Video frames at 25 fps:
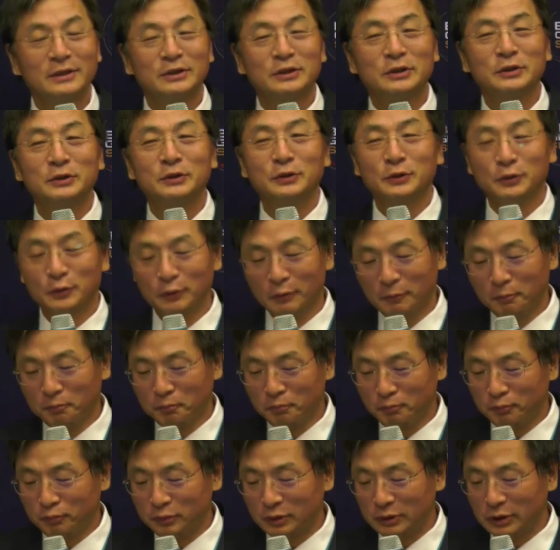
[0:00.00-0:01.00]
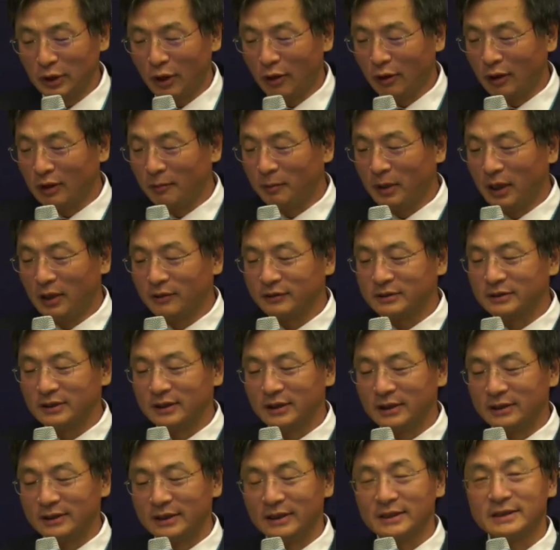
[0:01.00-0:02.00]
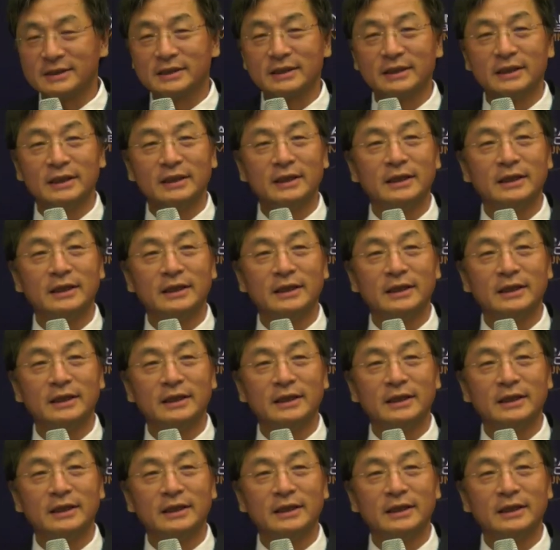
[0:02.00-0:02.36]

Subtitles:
to talk about this